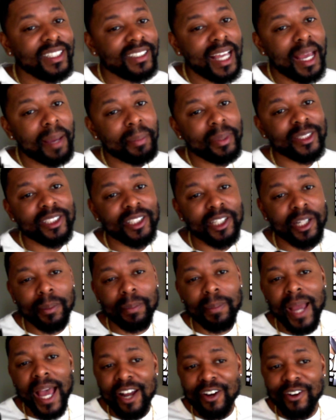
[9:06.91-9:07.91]
happen to your
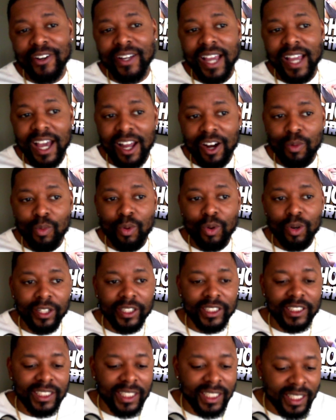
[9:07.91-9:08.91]
battery out of
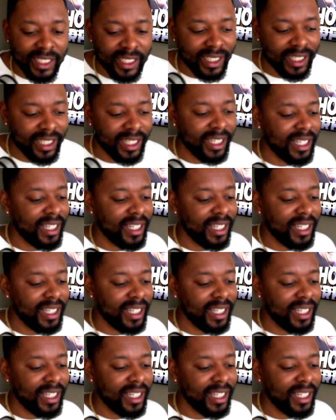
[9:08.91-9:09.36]
warranty,